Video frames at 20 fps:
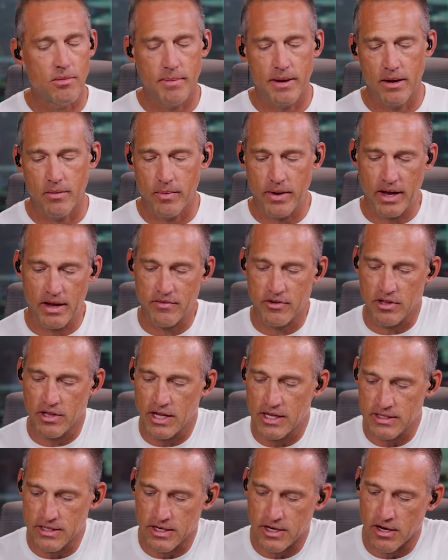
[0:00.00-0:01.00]
man, we have a
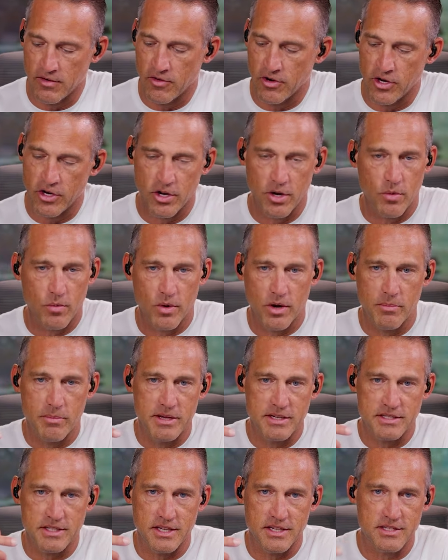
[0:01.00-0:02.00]
lot to cover. You don't want to
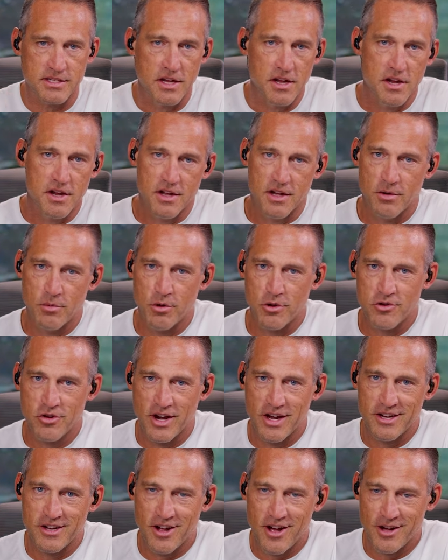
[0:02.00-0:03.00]
miss this. I'm going to
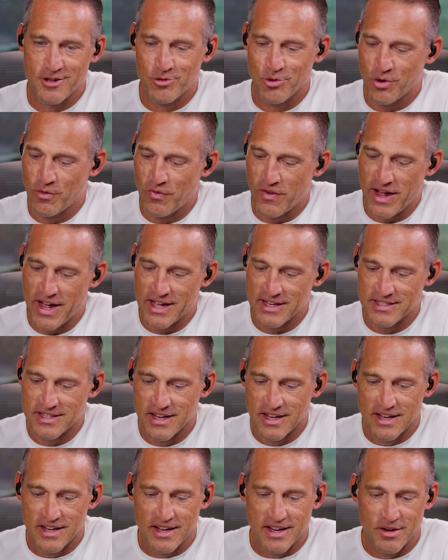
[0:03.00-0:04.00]
try and talk through it fast,
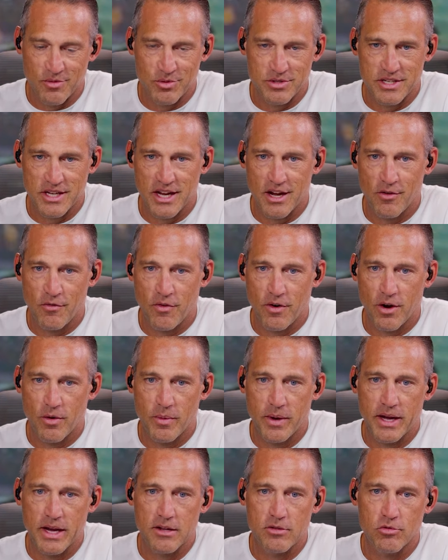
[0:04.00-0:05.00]
and we'll see how far
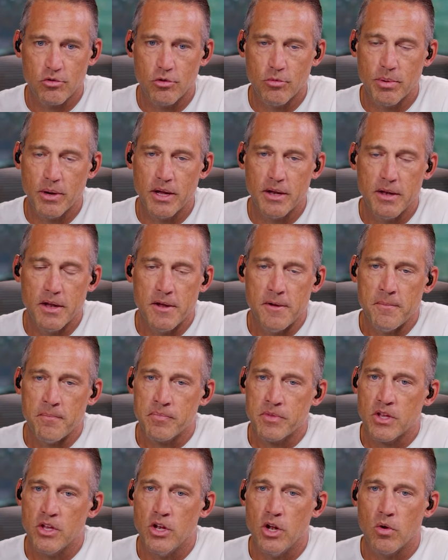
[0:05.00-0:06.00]
we can get through. But
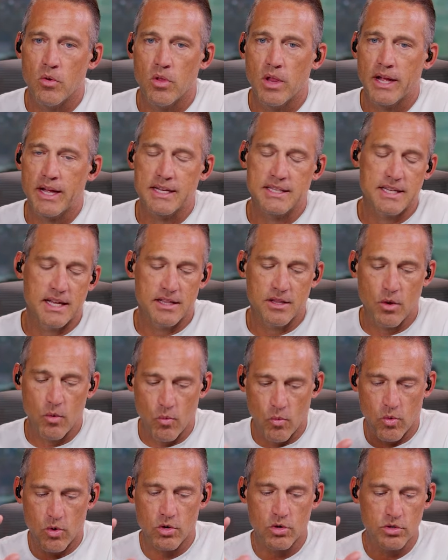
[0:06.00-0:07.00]
you know, like I said, the
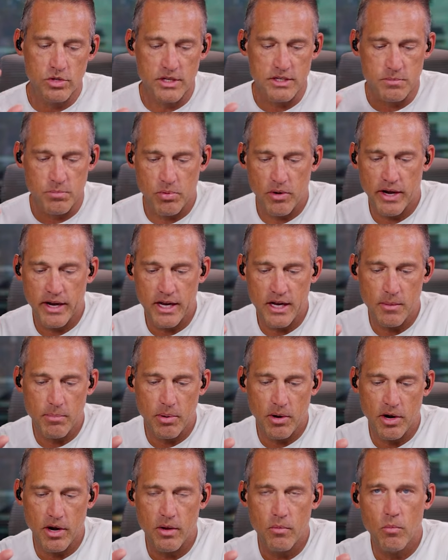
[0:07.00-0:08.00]
world is breaking
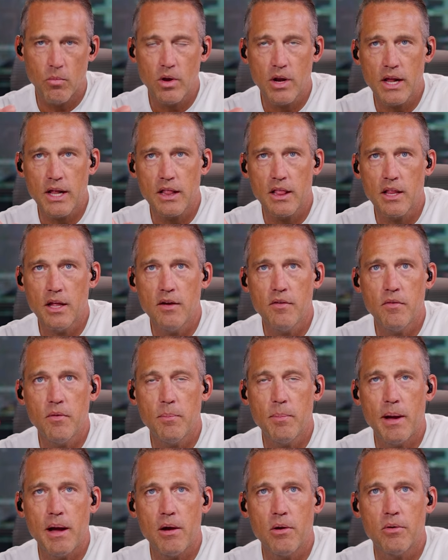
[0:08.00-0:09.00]
apart. And what I love
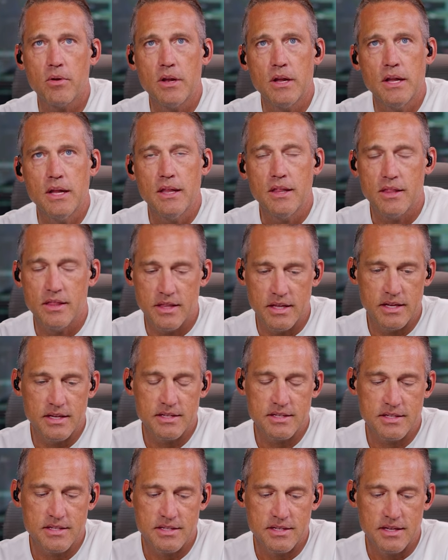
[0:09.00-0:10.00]
about
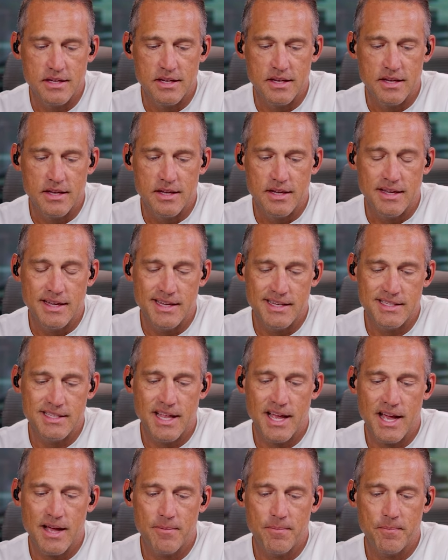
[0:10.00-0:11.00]
this is
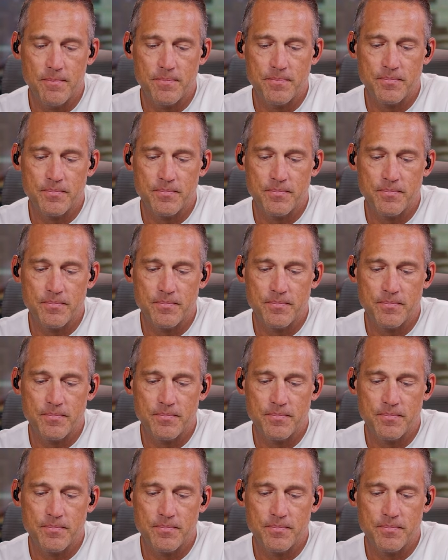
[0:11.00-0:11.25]
that